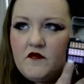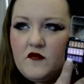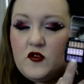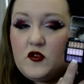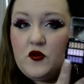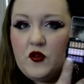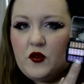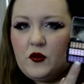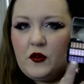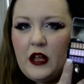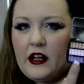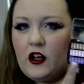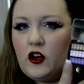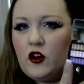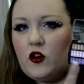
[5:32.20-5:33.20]
true,
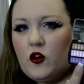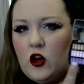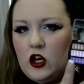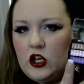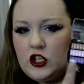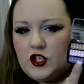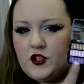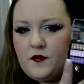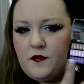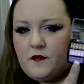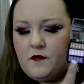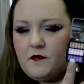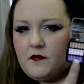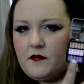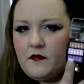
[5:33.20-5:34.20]
like a crushed
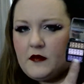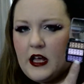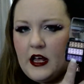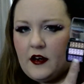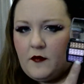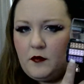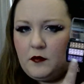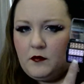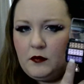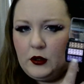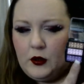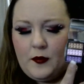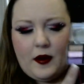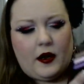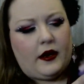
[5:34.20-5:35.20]
kind of
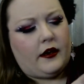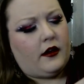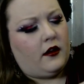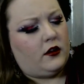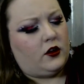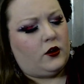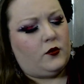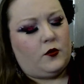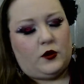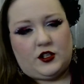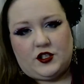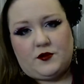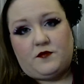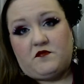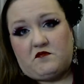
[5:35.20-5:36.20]
blueberry color,
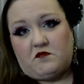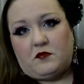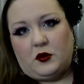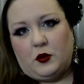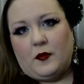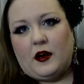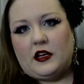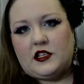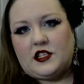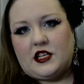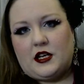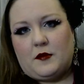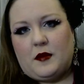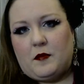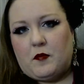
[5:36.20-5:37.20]
which blueberries
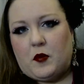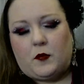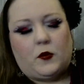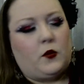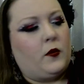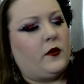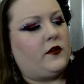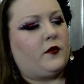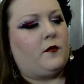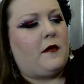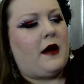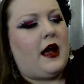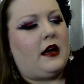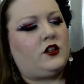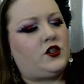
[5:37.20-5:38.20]
tend to be purple when they're
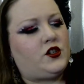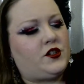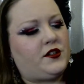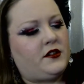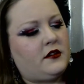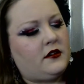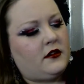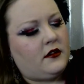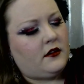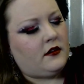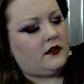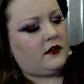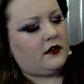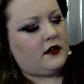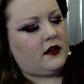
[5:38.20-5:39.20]
mashed.
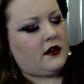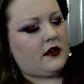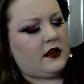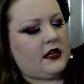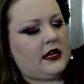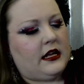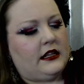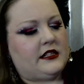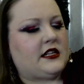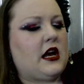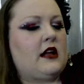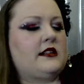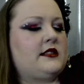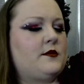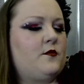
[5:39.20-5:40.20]
It's
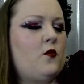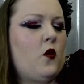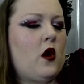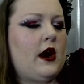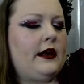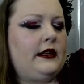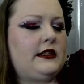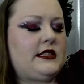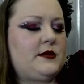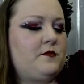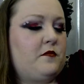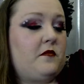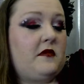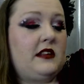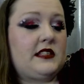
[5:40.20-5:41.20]
got some whites.
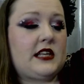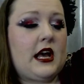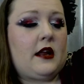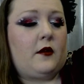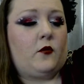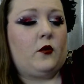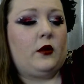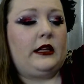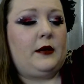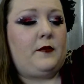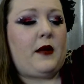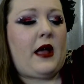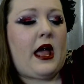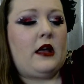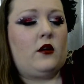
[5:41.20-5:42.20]
It's got a really
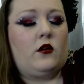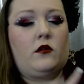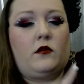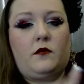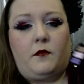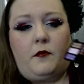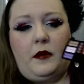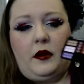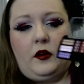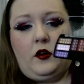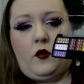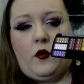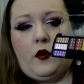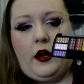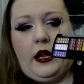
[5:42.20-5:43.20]
pale mint
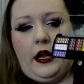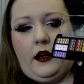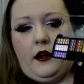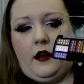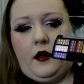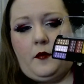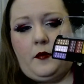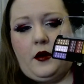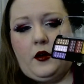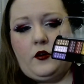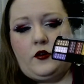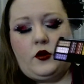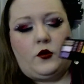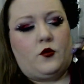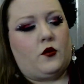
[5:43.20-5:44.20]
green up here
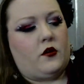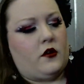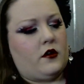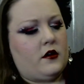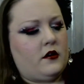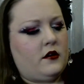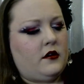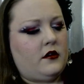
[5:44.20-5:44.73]
in the corner.